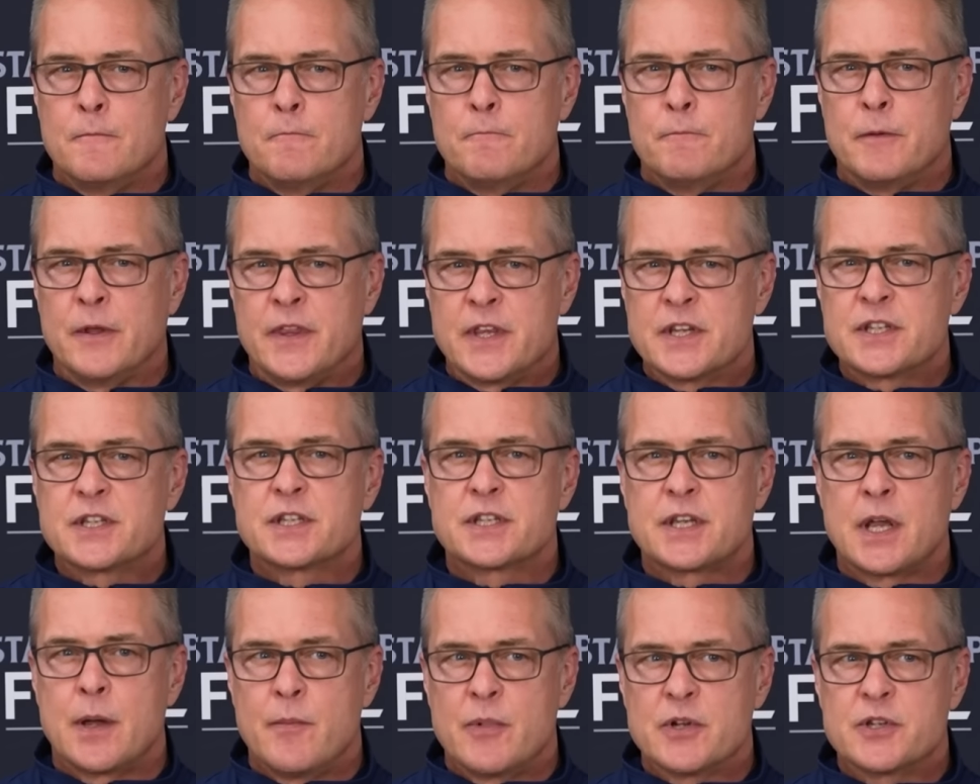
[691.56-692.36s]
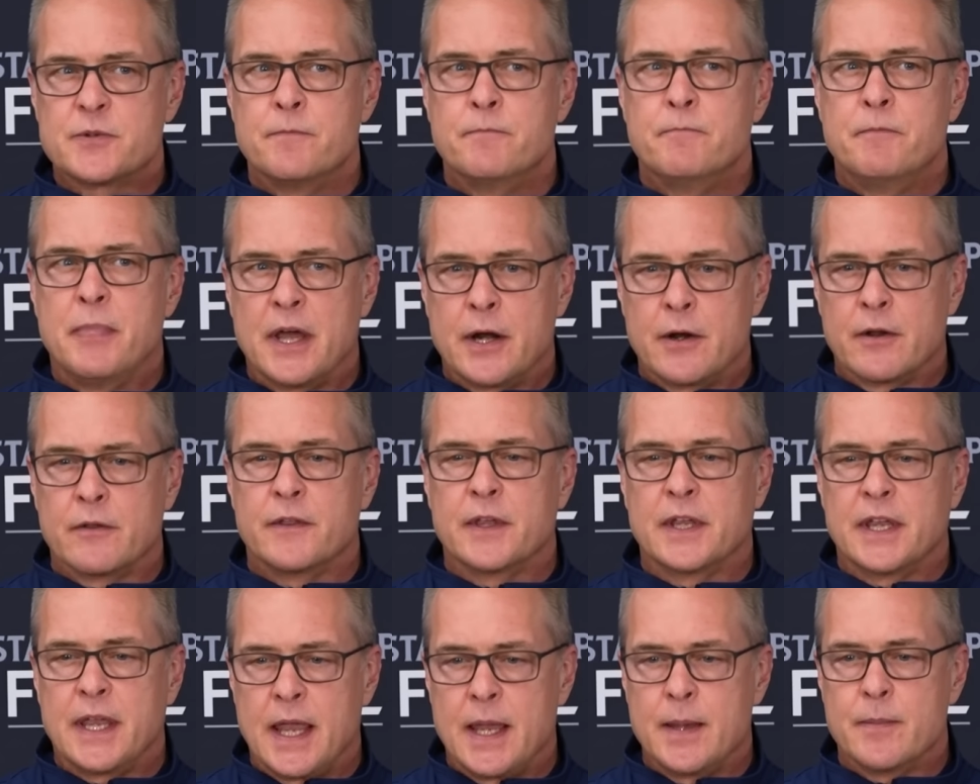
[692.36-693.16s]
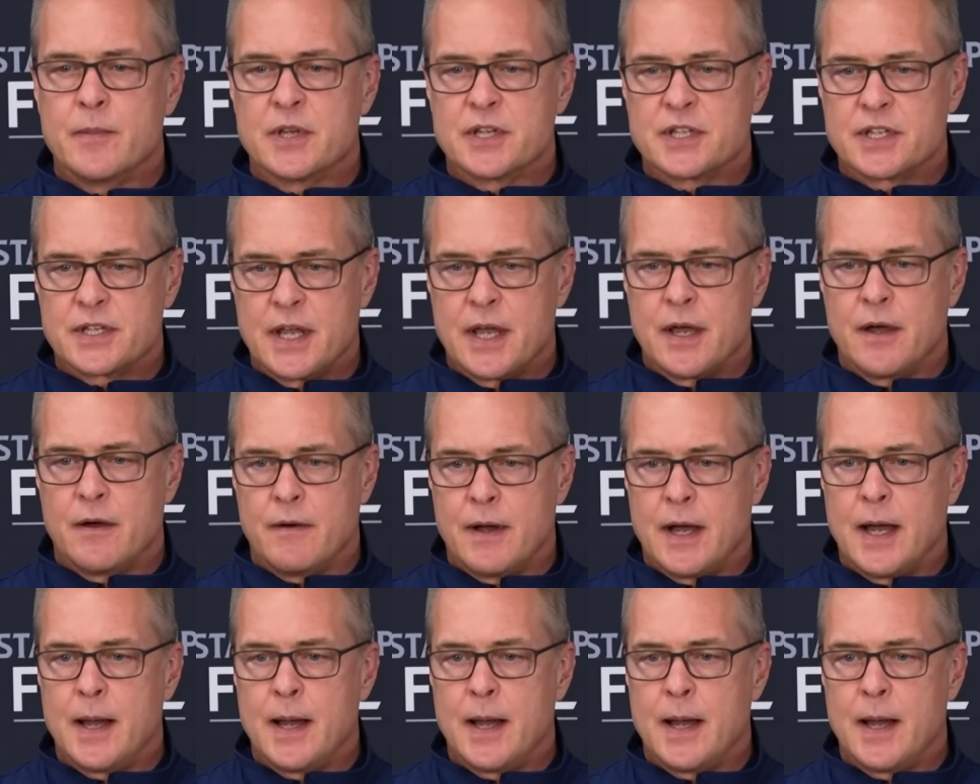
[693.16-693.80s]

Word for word: But this is how much better the game is now.